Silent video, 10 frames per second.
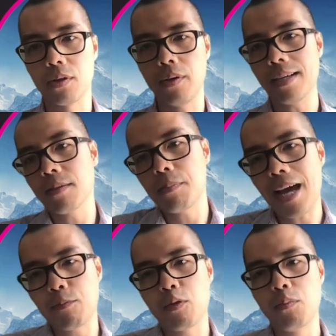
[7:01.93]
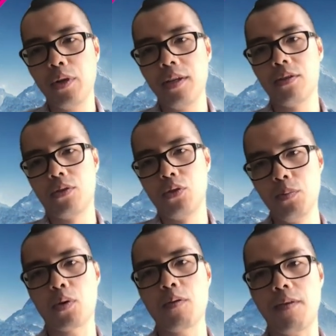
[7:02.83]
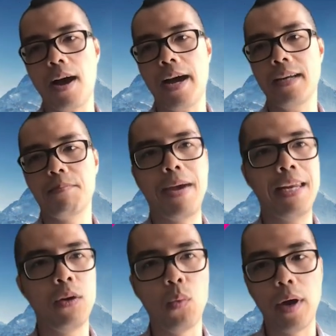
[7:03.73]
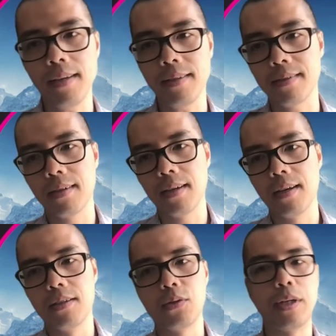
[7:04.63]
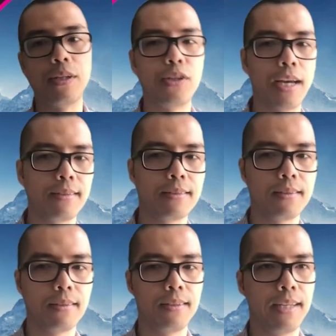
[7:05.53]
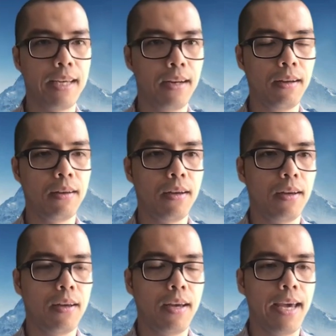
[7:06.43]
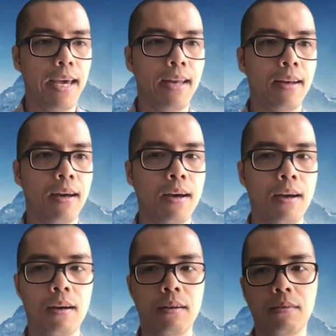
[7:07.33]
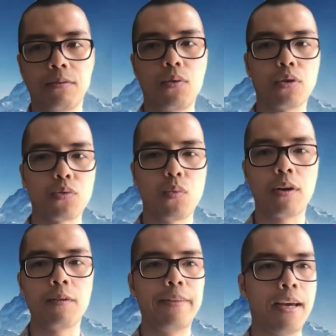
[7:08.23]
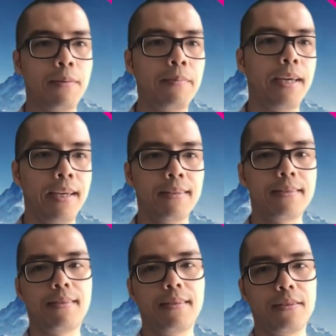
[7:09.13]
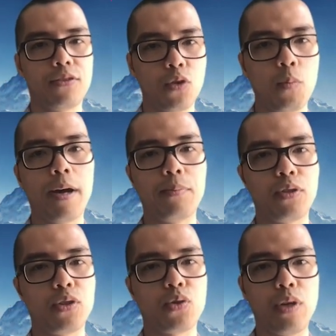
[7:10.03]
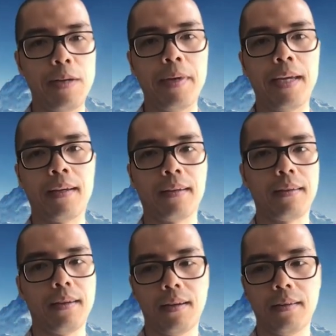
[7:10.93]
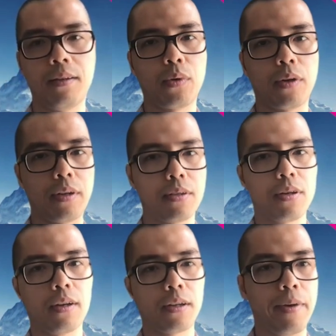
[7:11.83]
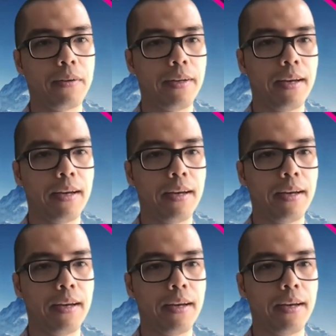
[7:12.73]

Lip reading: So as a platform, we do provide many ways to ingest the data. And of course, one of them is Snowpipe streaming that we're going to talk about